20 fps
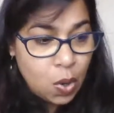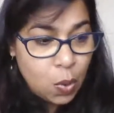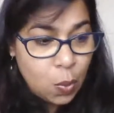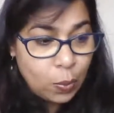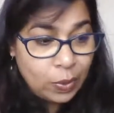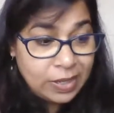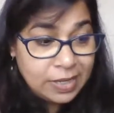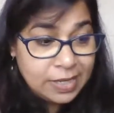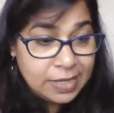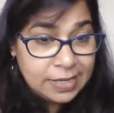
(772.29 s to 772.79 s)

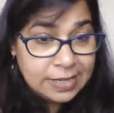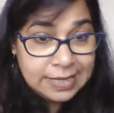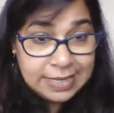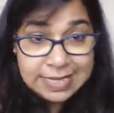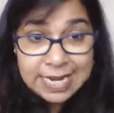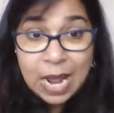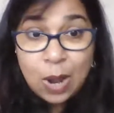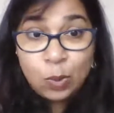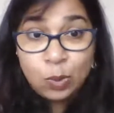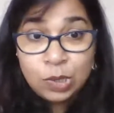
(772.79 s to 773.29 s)
We did
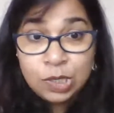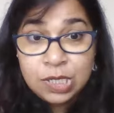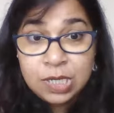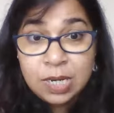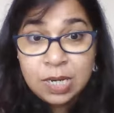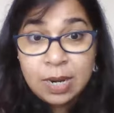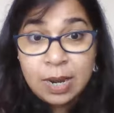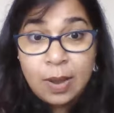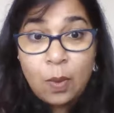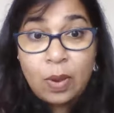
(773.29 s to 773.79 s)
doubt,
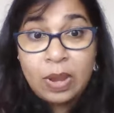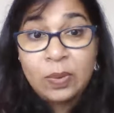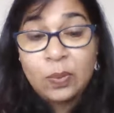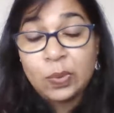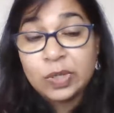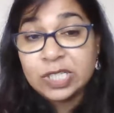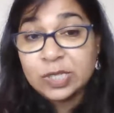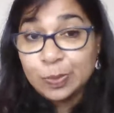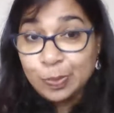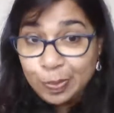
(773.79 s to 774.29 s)
in
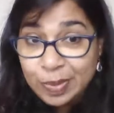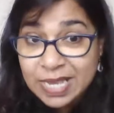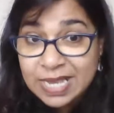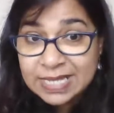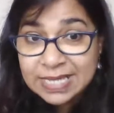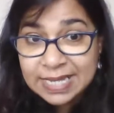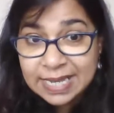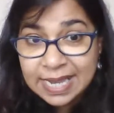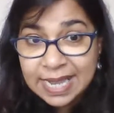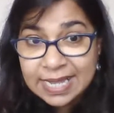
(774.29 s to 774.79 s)
which B
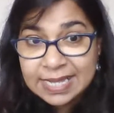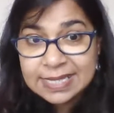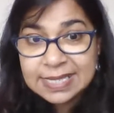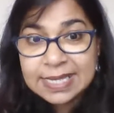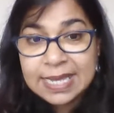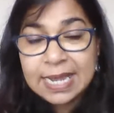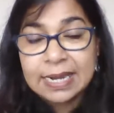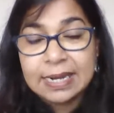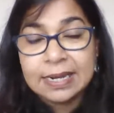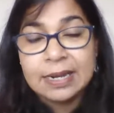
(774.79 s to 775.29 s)
is again
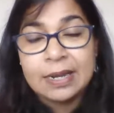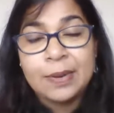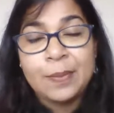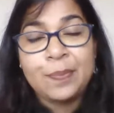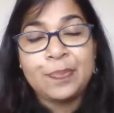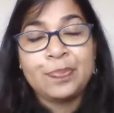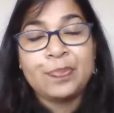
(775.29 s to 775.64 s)
silent.